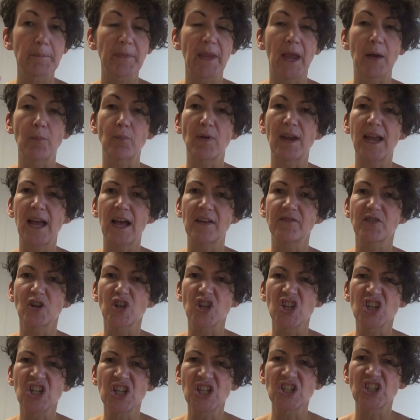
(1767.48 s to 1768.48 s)
and we have
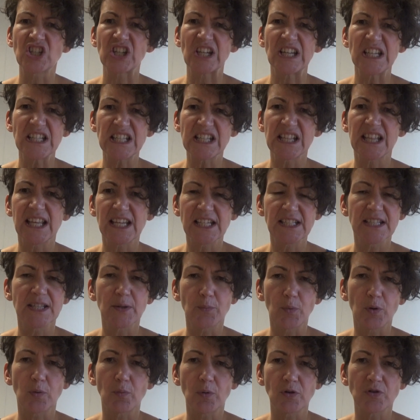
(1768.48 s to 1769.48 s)
urges, things that
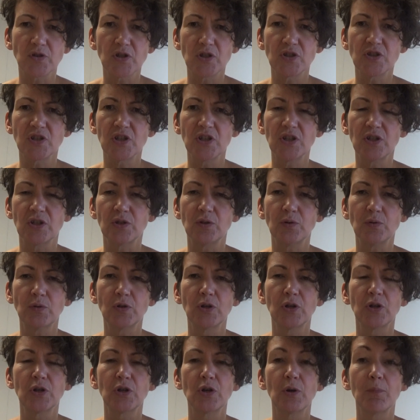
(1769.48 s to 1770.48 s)
we want to do,
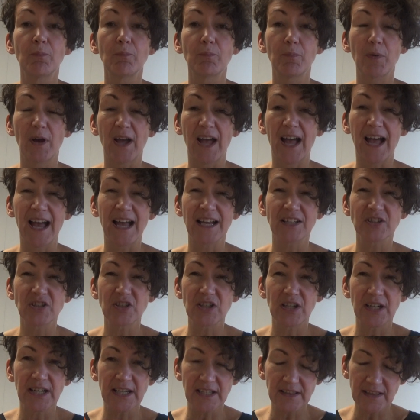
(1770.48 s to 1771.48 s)
but
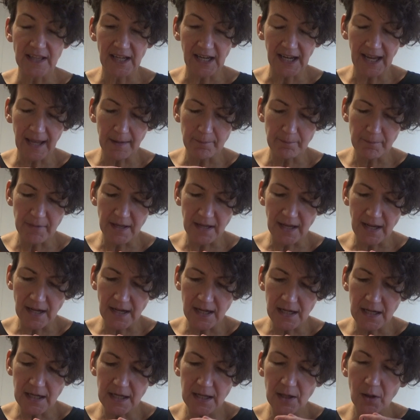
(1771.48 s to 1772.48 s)
actually there can be a
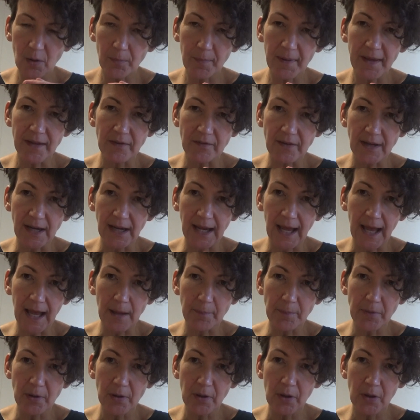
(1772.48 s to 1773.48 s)
little bit of a
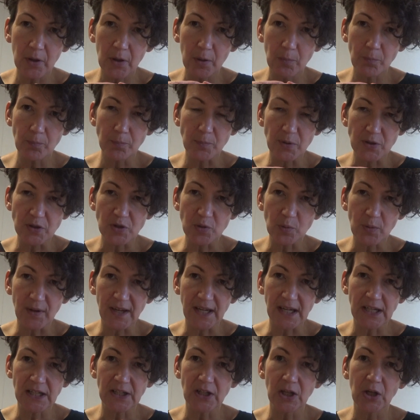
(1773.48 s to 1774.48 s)
gap
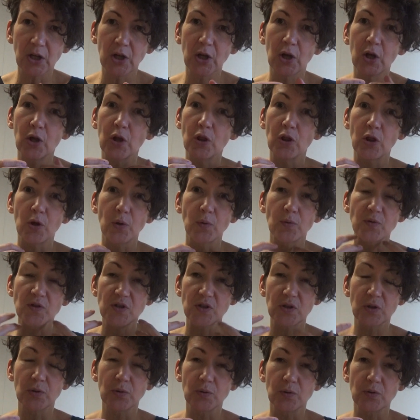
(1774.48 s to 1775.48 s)
between those
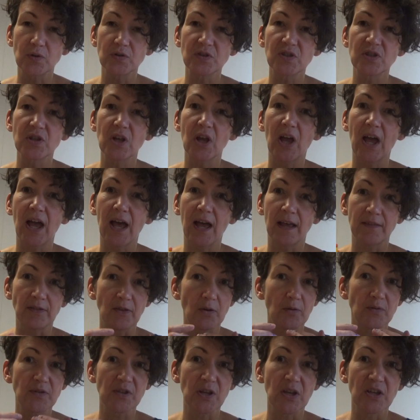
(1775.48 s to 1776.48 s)
thoughts and
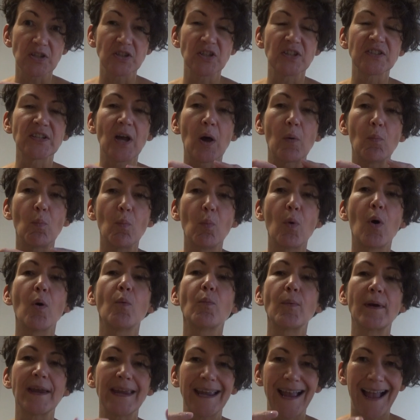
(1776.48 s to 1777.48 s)
those urges and
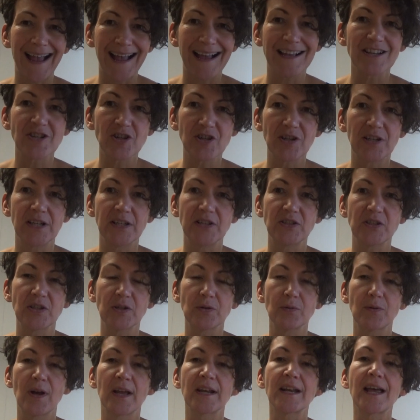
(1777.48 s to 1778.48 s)
what we actually
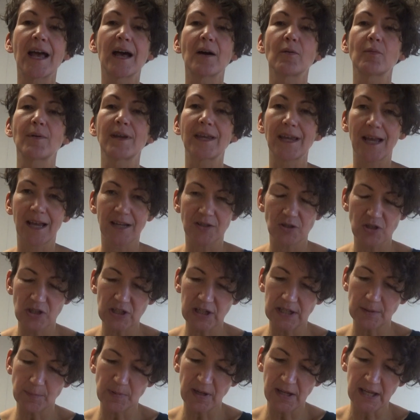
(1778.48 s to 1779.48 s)
do and how we
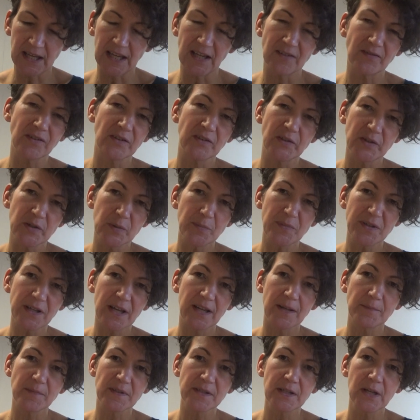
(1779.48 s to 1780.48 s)
actually behave. And
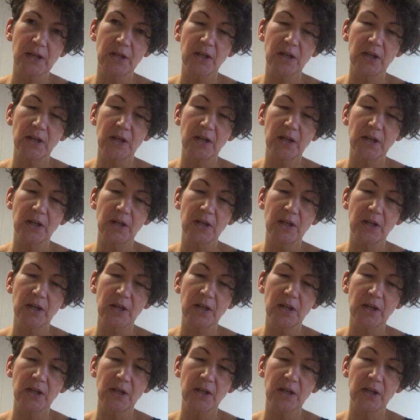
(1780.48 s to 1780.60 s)
sometimes